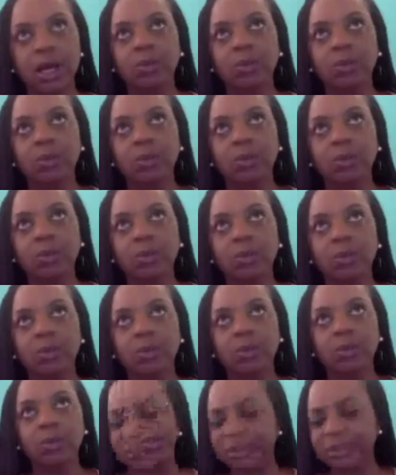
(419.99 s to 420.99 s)
I
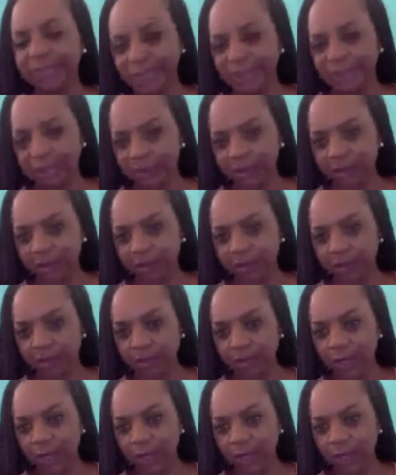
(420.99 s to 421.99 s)
wasn't
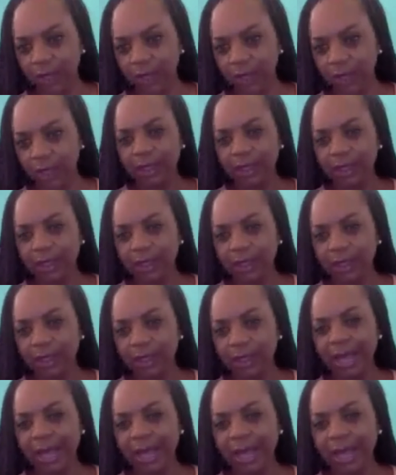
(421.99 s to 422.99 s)
complete.
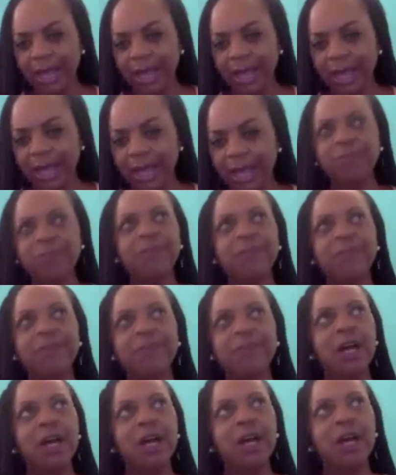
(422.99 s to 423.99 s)
Okay. I
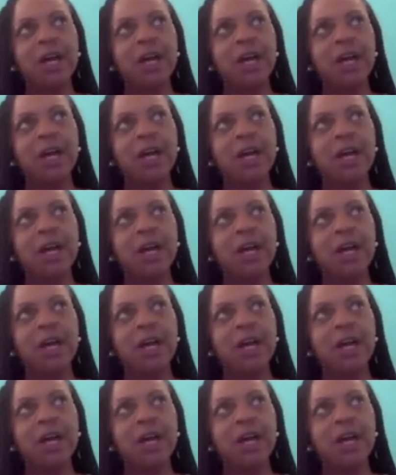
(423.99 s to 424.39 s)
felt